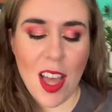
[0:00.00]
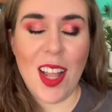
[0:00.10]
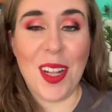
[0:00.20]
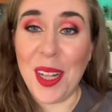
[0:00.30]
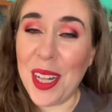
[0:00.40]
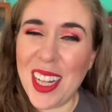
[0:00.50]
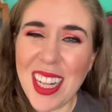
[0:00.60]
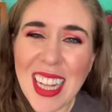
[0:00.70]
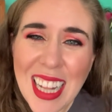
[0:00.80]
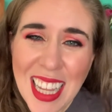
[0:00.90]
a
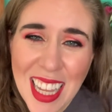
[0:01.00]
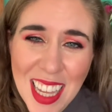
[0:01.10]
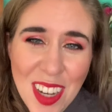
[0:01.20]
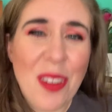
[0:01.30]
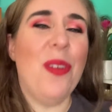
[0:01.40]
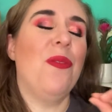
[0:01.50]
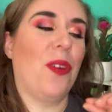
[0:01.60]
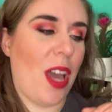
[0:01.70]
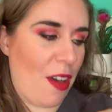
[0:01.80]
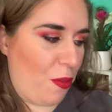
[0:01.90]
little over
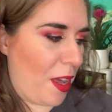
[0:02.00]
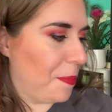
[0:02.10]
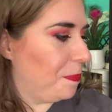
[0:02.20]
halfway.